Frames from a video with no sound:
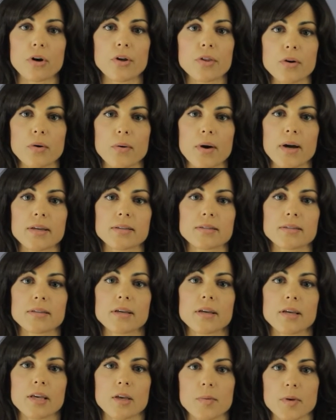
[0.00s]
Otherwise,
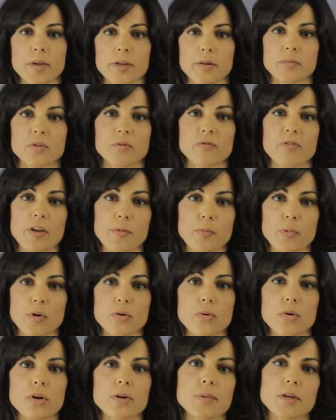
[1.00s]
it becomes vapor
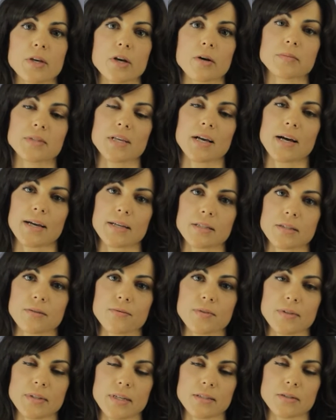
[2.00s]
or it becomes ice
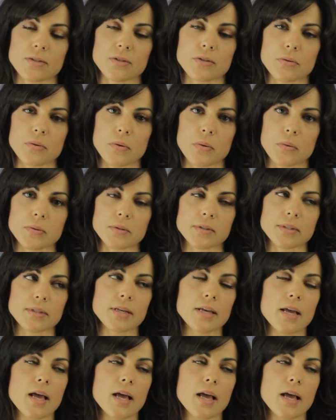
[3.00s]
if it gets too cold.